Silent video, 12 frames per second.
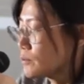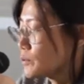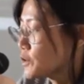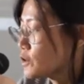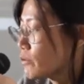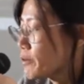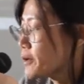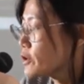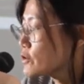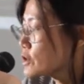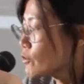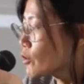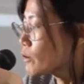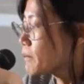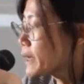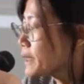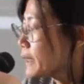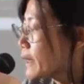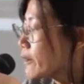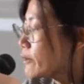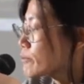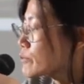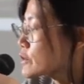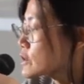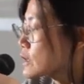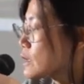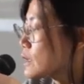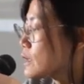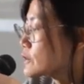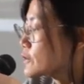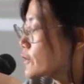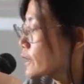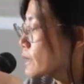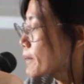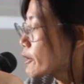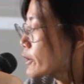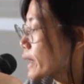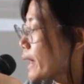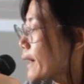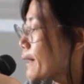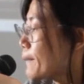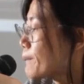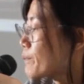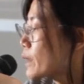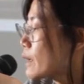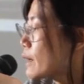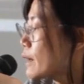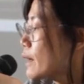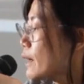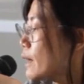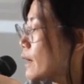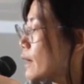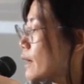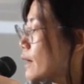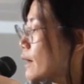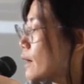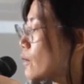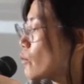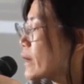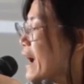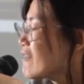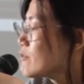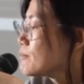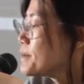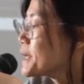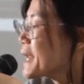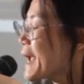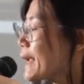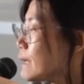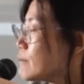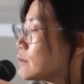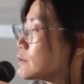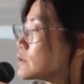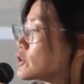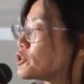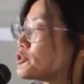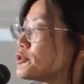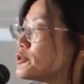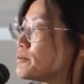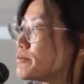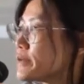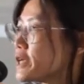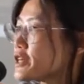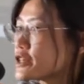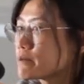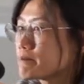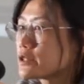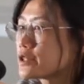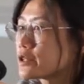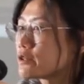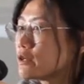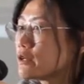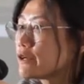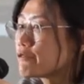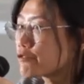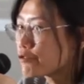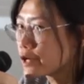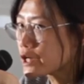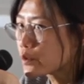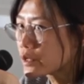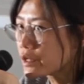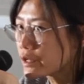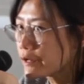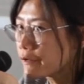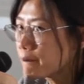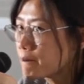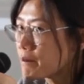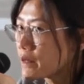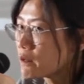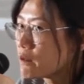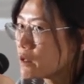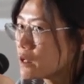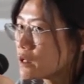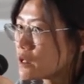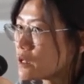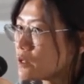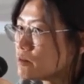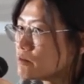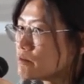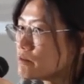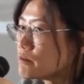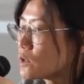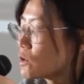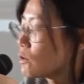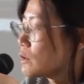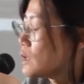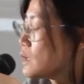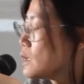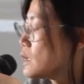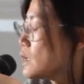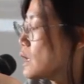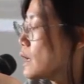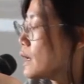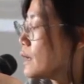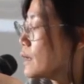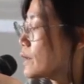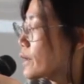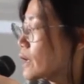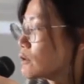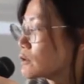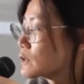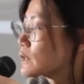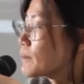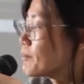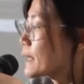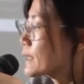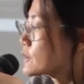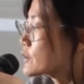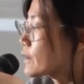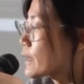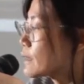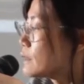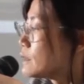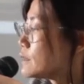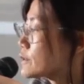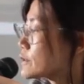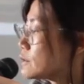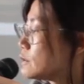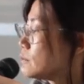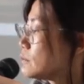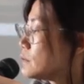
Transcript: So we've been using role-playing games to think about care. We haven't been able to meet particularly frequently, and I'll get back into that a little.